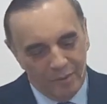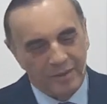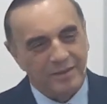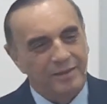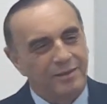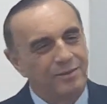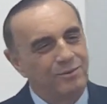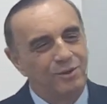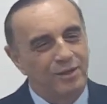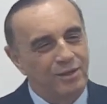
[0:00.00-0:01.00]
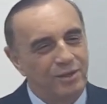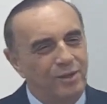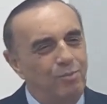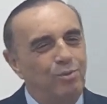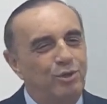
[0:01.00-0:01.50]
And all the message I
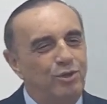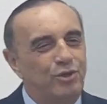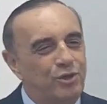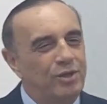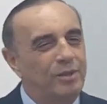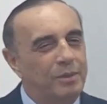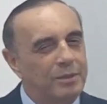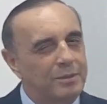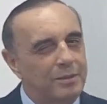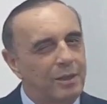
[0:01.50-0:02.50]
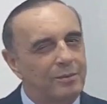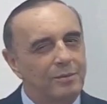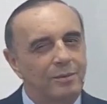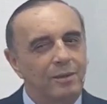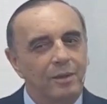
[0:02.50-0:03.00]
prepared, so that was so pretty a
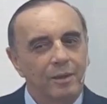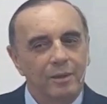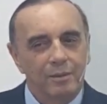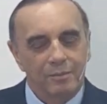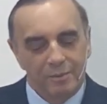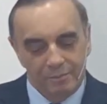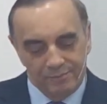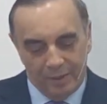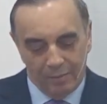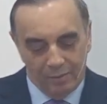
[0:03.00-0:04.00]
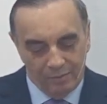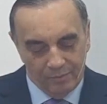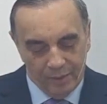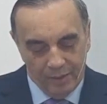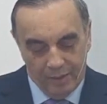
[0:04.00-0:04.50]
message that I prepared.
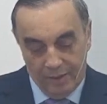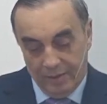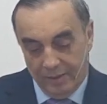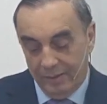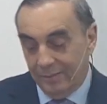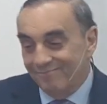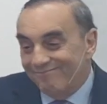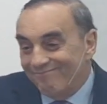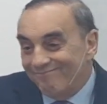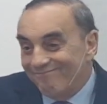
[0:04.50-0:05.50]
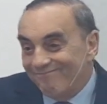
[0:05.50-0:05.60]
Oh, that's good.